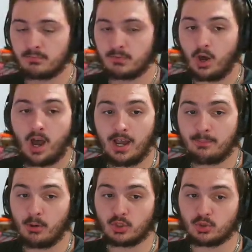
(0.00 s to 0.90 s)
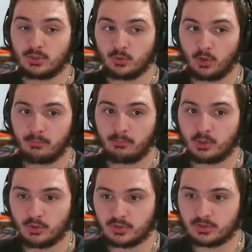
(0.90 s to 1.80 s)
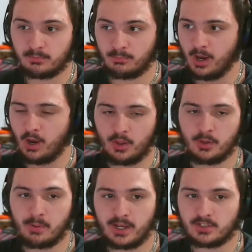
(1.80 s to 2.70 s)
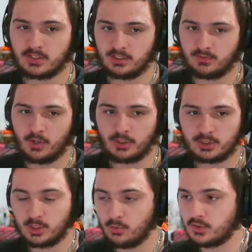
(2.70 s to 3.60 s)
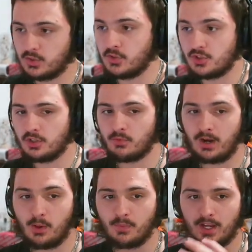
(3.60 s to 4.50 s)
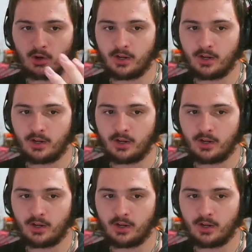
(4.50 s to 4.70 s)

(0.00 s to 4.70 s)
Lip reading: I personally do not, because my other base is very self-sufficient around that kind of